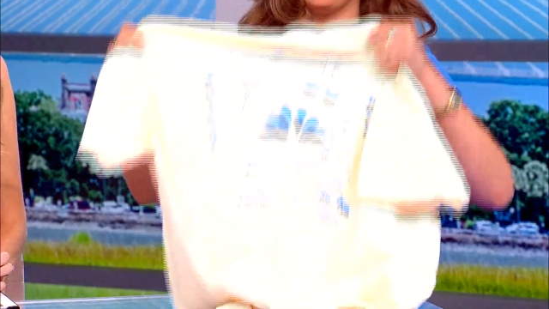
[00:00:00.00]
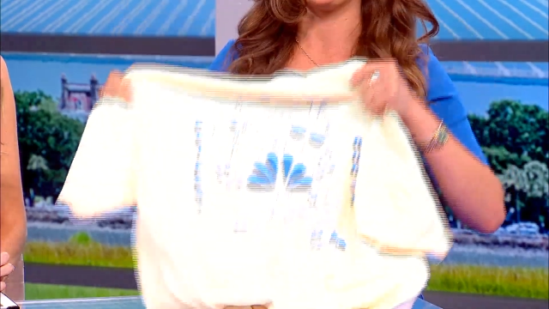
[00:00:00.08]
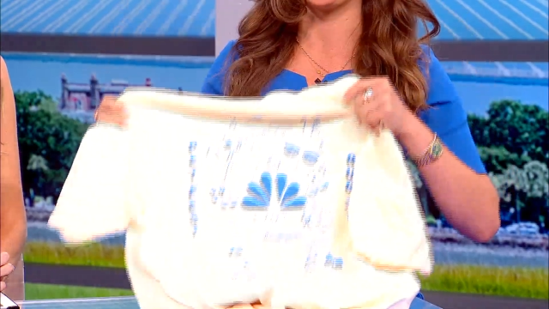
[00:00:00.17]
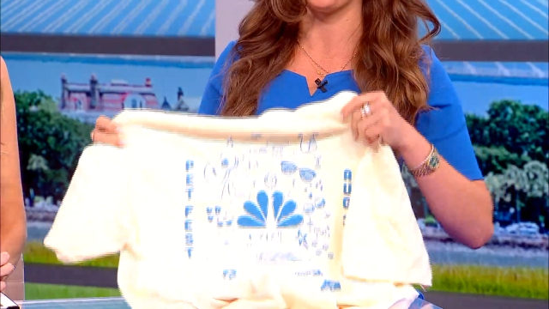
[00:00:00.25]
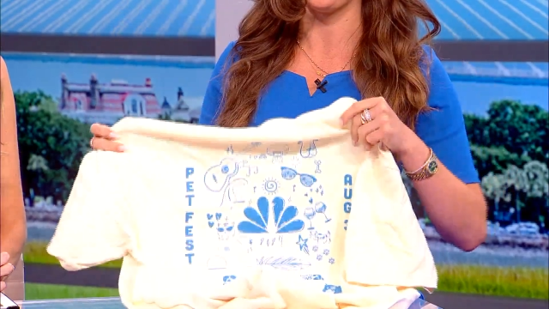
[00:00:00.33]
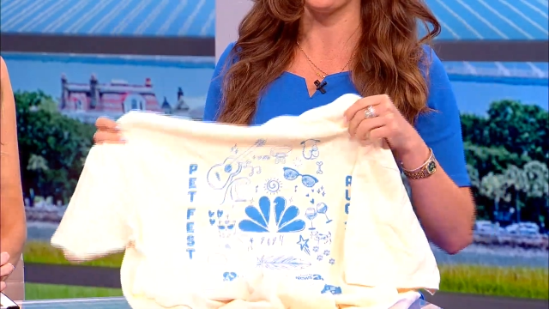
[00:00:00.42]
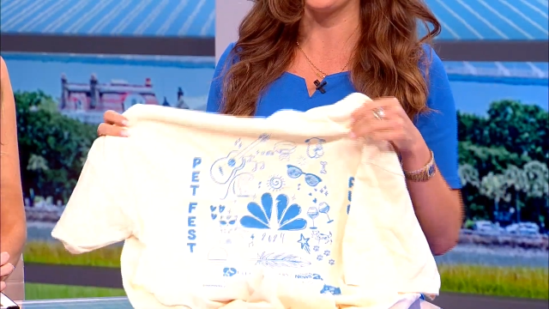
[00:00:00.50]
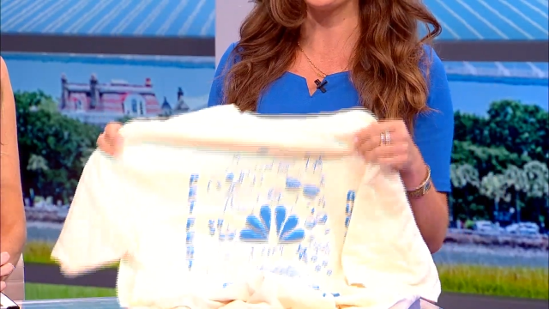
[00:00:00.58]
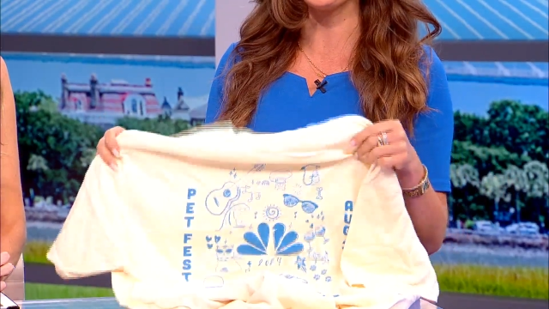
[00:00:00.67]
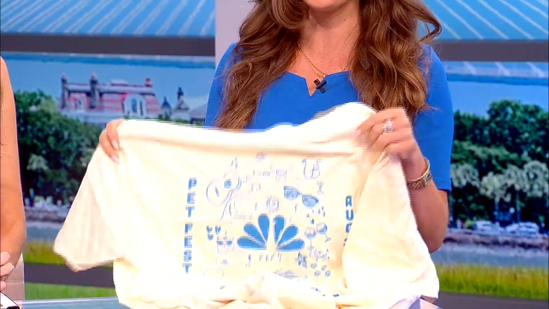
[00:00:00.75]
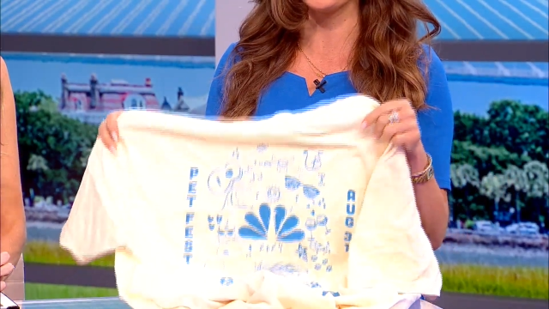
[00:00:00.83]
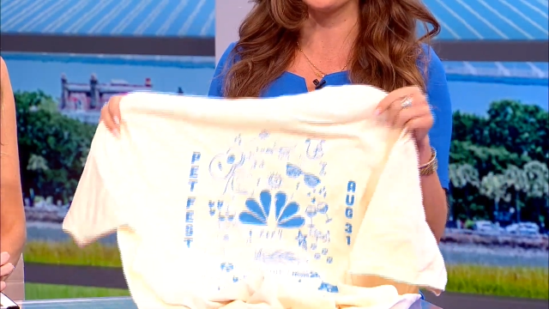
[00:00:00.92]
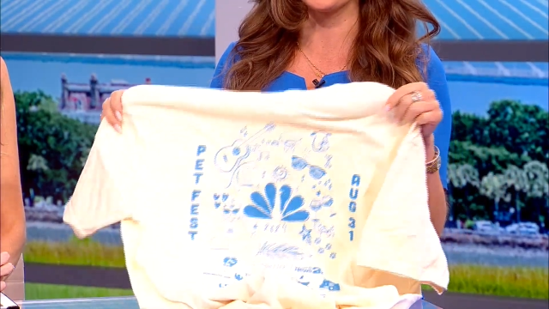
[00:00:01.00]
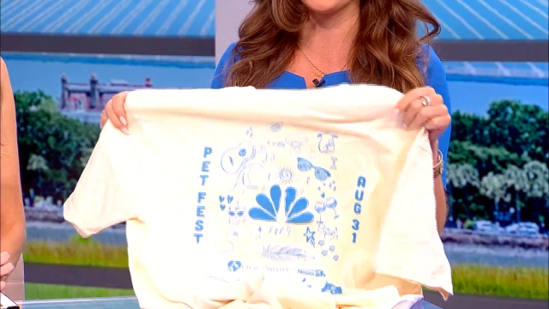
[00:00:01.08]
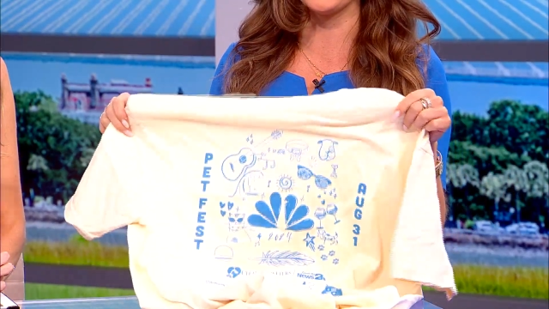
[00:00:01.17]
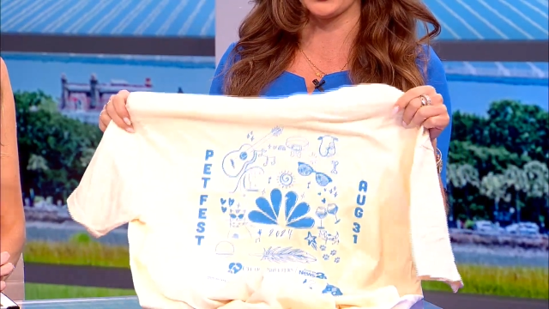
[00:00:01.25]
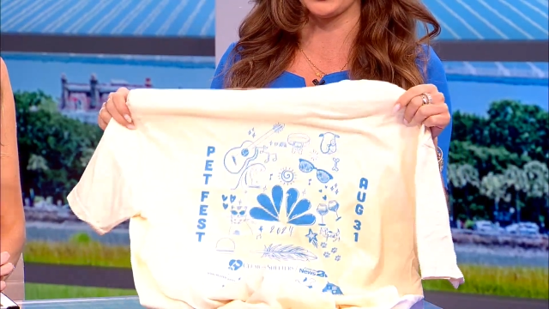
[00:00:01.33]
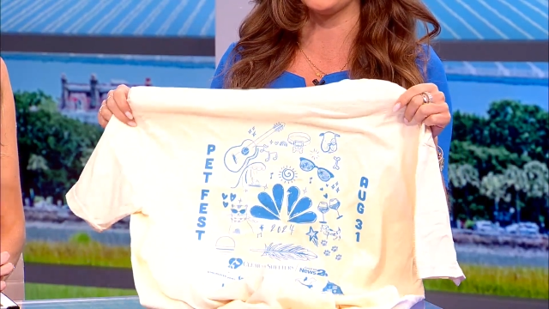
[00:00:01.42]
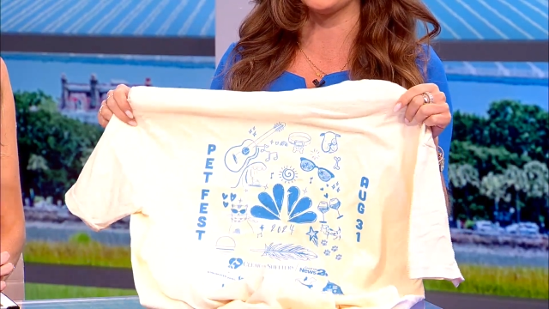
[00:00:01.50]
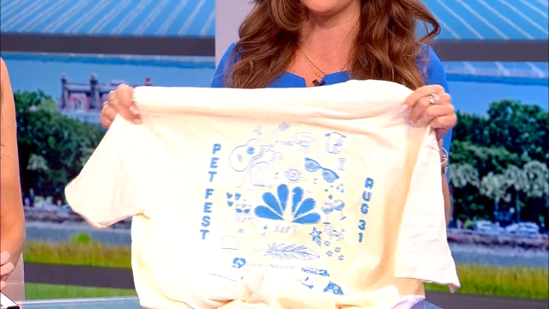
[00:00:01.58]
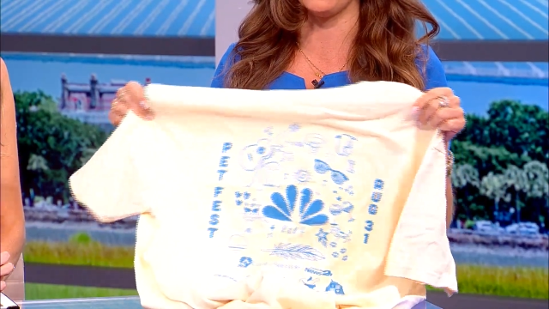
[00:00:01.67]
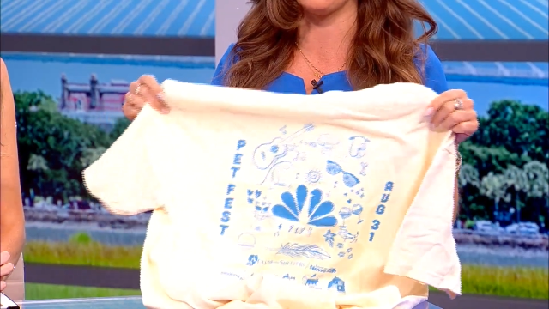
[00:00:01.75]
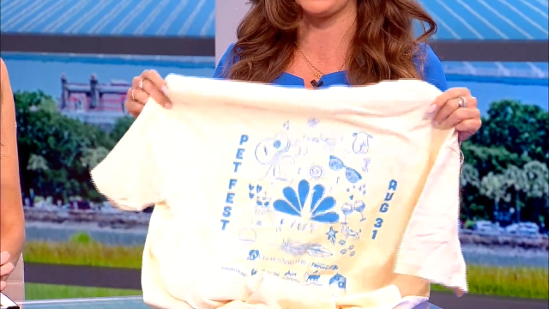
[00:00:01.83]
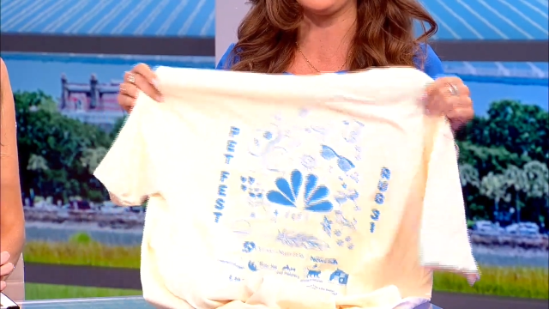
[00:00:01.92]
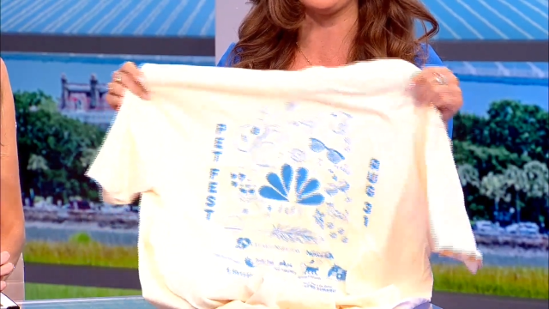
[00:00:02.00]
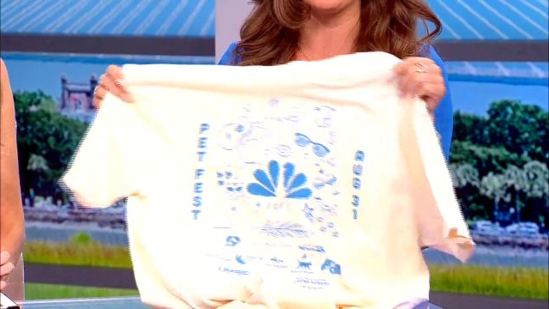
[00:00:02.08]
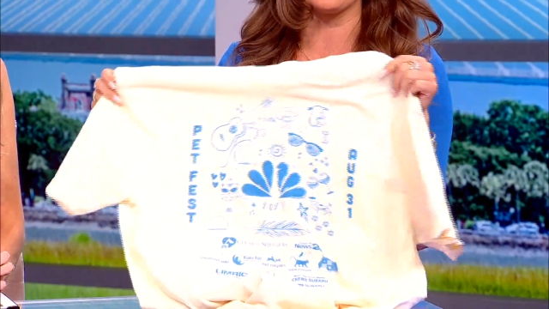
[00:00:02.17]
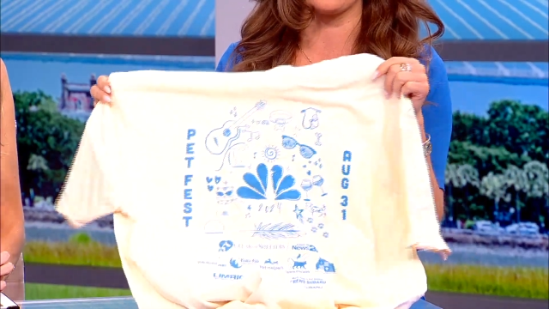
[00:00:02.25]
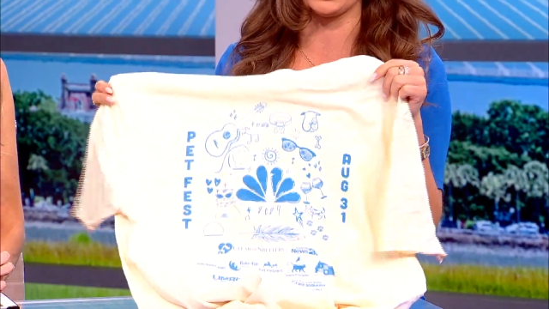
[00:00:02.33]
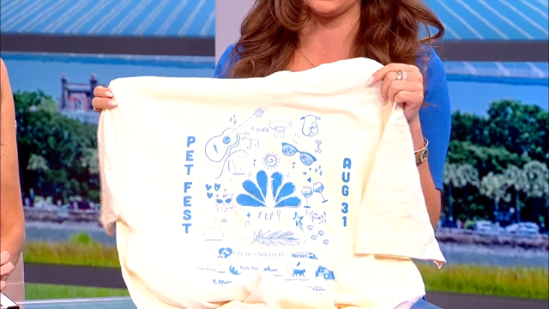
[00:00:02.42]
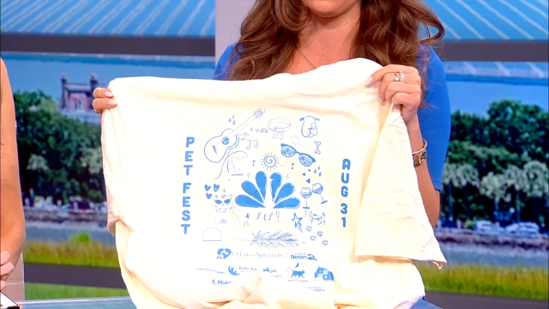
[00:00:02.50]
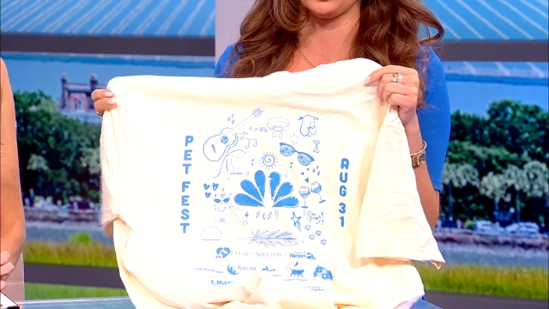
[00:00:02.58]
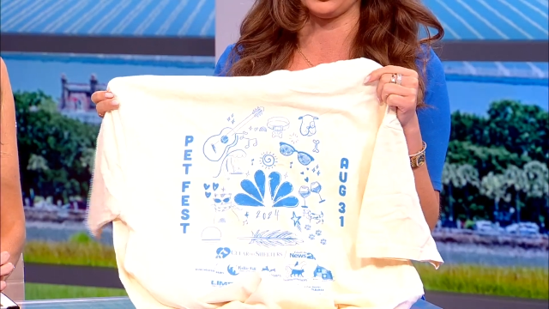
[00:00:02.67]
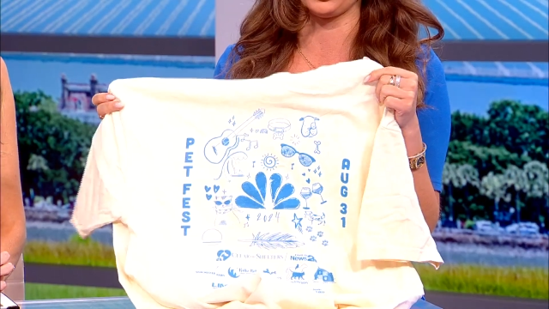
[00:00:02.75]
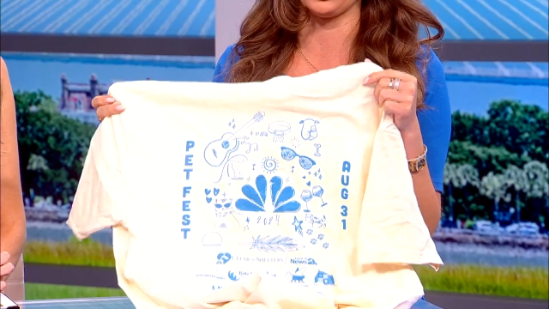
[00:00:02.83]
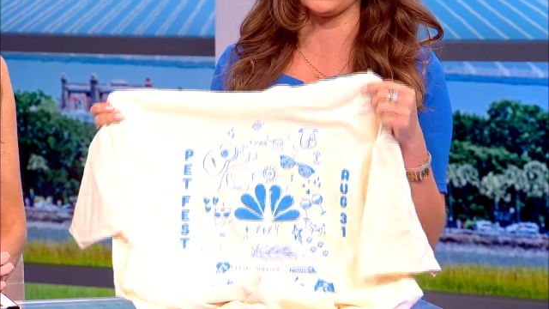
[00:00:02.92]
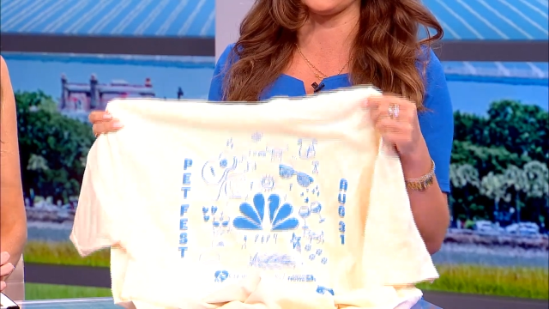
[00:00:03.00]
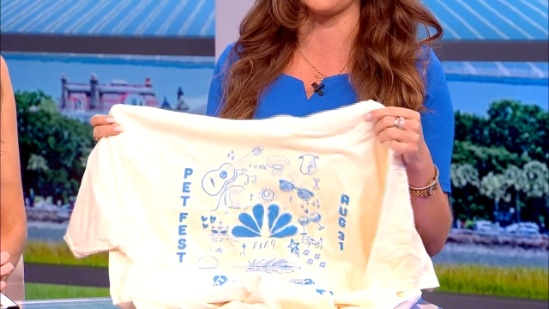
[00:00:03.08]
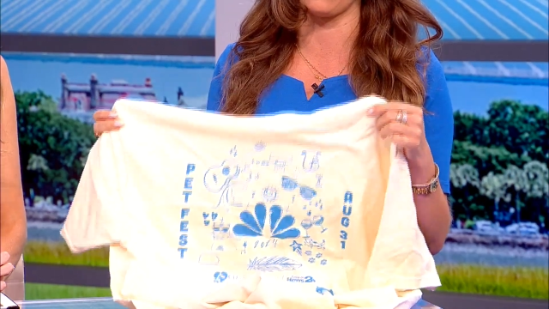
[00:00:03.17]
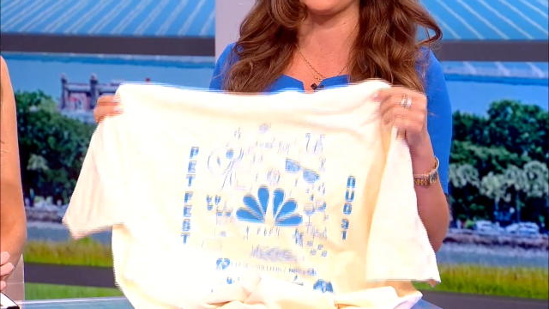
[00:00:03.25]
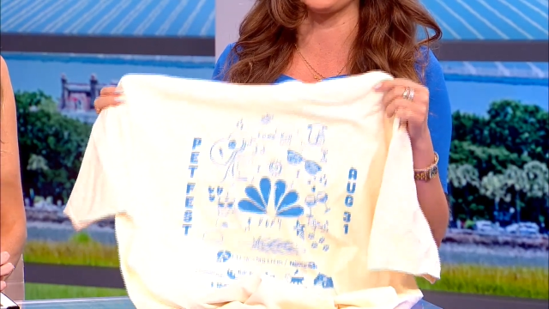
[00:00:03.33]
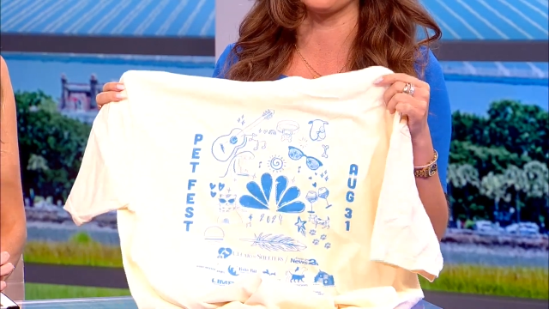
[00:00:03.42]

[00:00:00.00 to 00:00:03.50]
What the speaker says: No face is visible, so there are no lips to read.